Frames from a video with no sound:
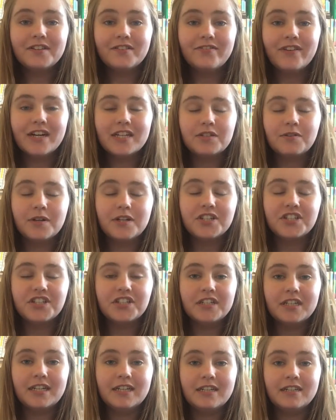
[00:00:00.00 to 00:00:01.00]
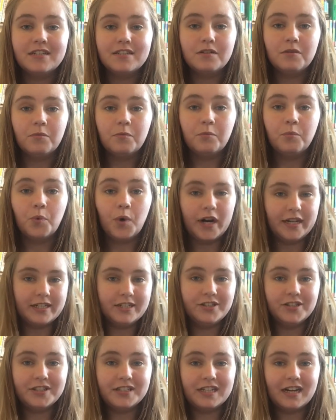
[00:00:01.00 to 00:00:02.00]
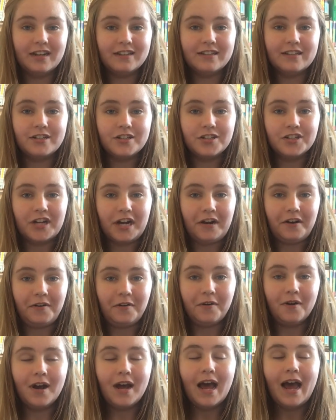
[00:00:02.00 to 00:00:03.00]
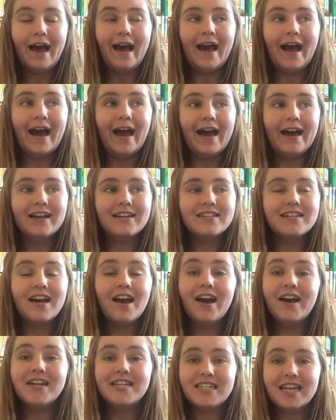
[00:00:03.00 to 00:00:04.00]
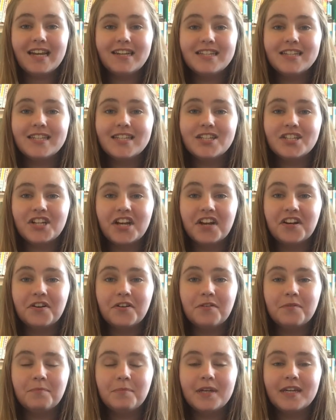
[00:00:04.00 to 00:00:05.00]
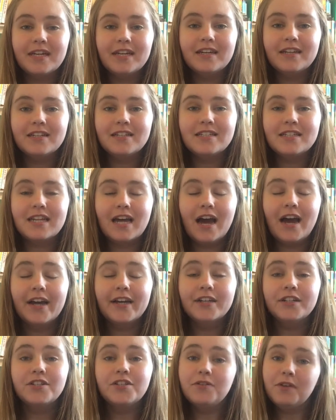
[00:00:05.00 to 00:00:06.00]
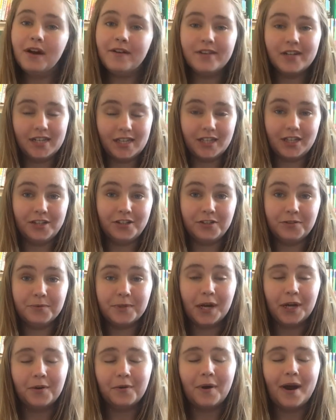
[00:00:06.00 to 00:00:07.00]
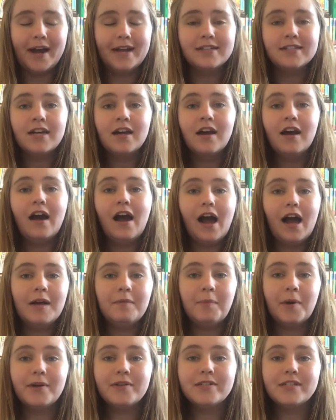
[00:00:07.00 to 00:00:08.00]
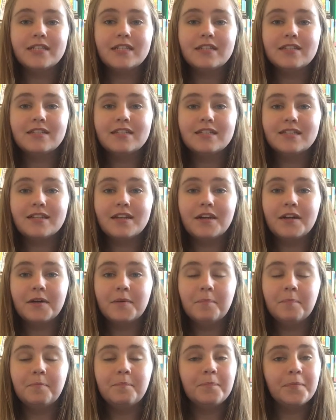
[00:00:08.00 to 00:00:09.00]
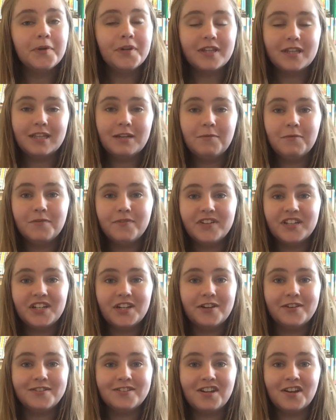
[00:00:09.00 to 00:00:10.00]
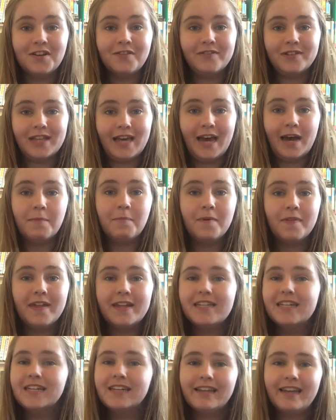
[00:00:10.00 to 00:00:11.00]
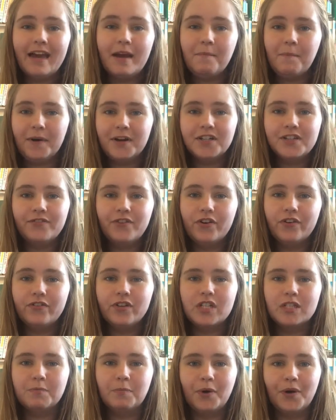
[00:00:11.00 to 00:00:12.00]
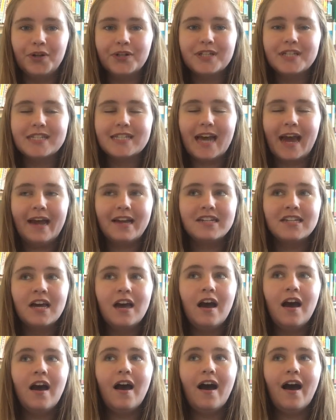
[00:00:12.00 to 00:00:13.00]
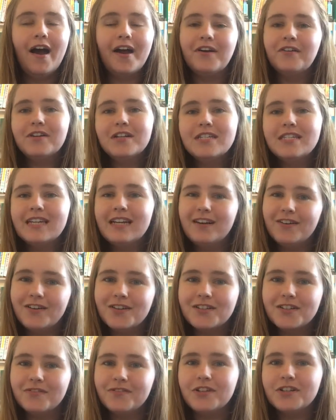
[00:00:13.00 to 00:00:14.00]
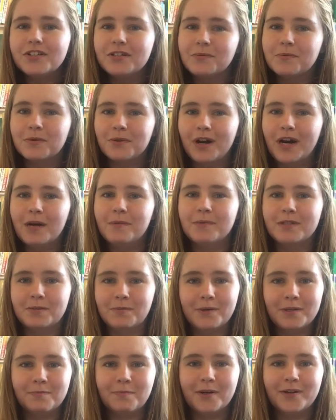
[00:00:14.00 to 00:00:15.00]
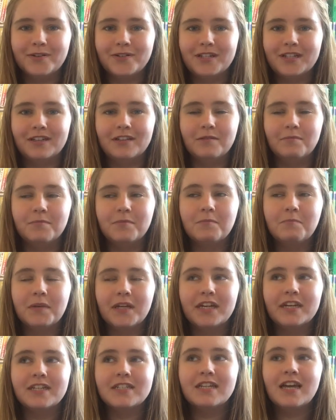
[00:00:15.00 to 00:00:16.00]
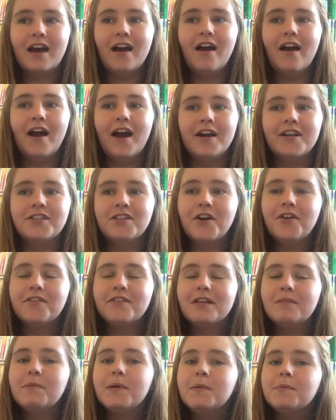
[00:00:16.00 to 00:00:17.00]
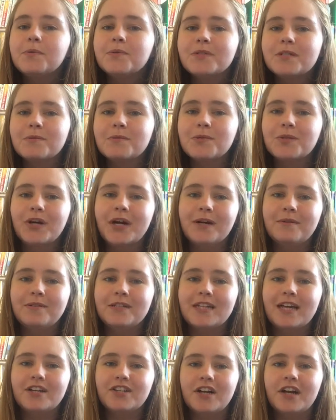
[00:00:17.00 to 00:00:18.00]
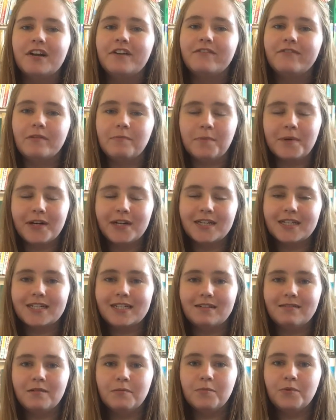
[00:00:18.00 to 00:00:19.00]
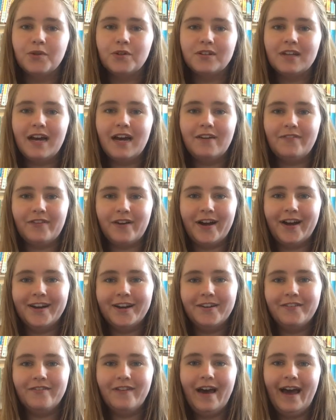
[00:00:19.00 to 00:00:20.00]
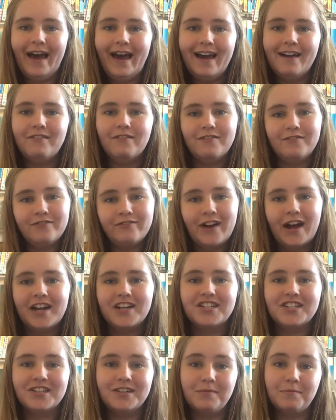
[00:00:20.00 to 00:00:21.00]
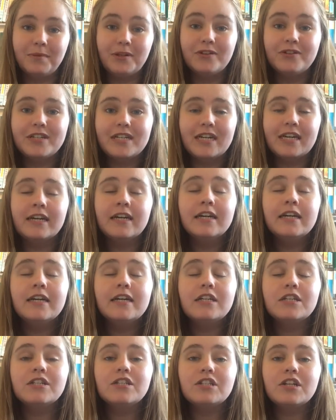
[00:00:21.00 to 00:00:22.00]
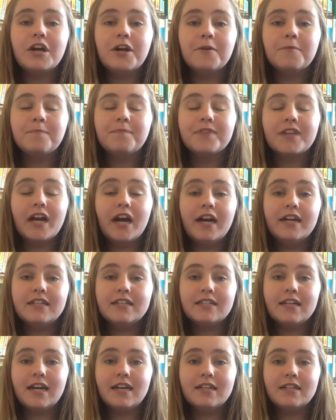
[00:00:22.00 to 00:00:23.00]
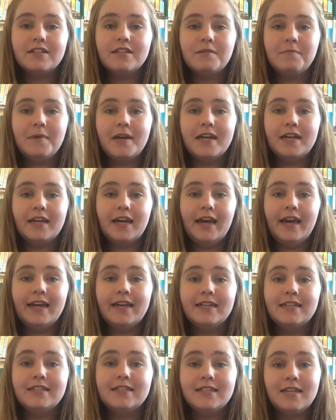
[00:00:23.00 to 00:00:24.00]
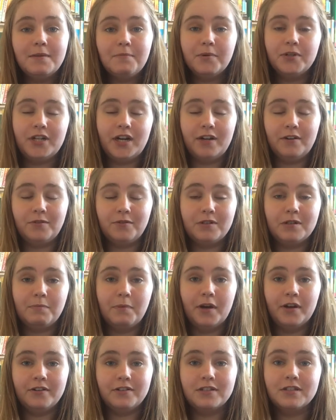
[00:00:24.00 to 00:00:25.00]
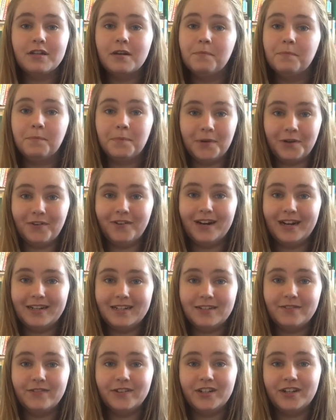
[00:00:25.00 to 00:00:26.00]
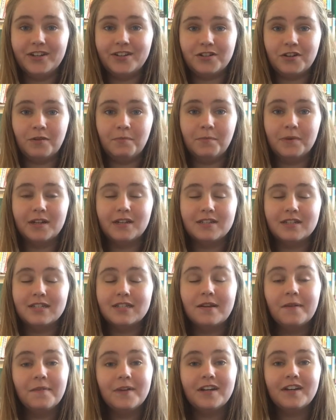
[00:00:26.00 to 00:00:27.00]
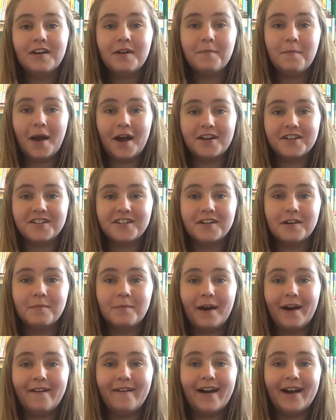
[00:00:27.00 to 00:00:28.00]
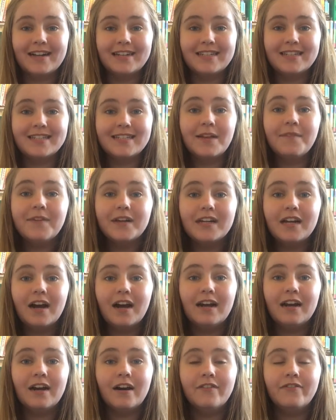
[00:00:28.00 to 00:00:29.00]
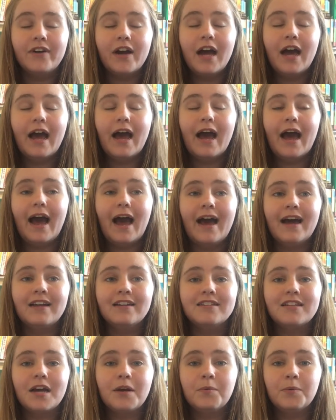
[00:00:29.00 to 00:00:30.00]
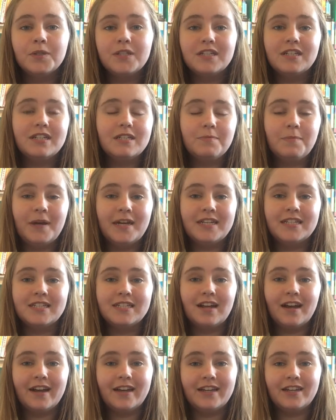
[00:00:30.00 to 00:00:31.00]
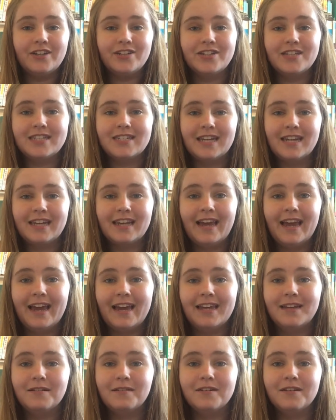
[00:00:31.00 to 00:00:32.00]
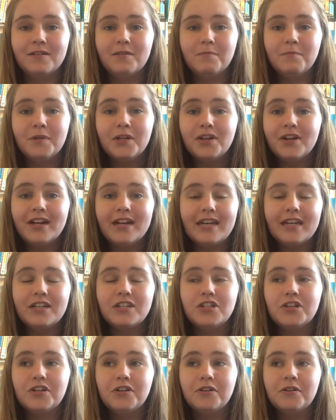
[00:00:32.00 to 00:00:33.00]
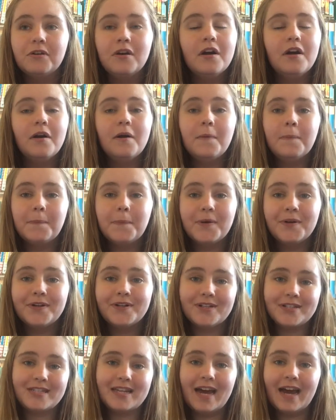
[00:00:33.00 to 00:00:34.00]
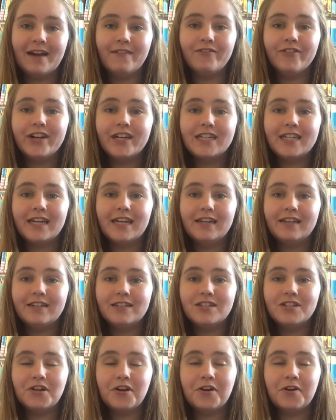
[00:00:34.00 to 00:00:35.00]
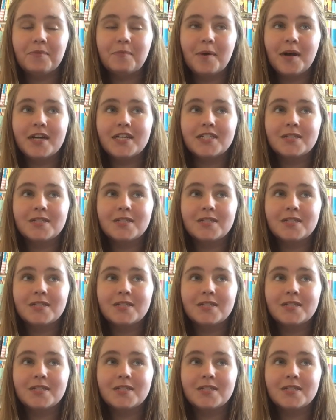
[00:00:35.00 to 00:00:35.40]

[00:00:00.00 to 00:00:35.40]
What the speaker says: the first question is, why did you start this channel? And I started this channel because I do have another YouTube channel and I posted some book themed videos over there, but they didn't get much of a response, and I honestly lost a few subscribers whilst posting them because I don't think people subscribe to that channel for books. They were more there for kind of hair and fashion and beauty. So I decided to make a separate channel to post book related videos on because it's something that I'm passionate about and it's something that I love, and I wanted a space that I could just dedicate purely to books and reading, so my